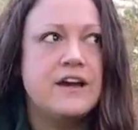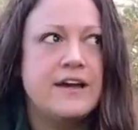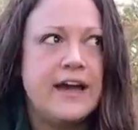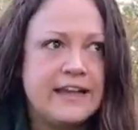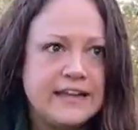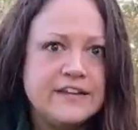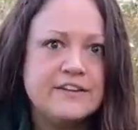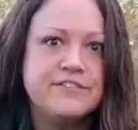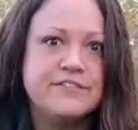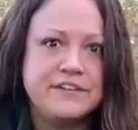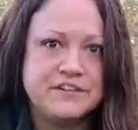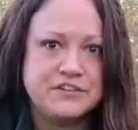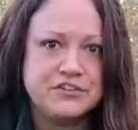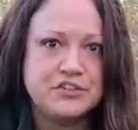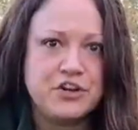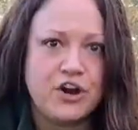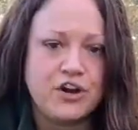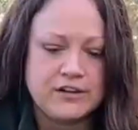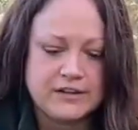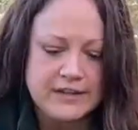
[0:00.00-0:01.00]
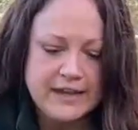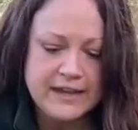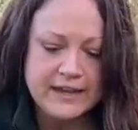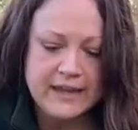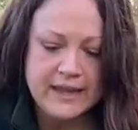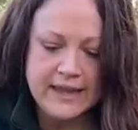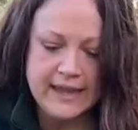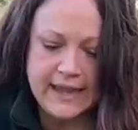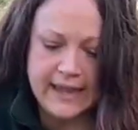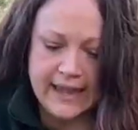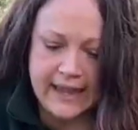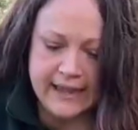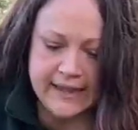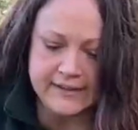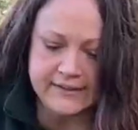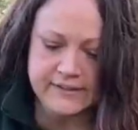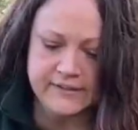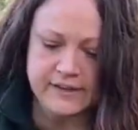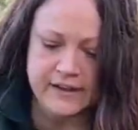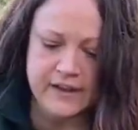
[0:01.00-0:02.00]
elephant garlic,
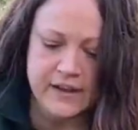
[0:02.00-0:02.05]
and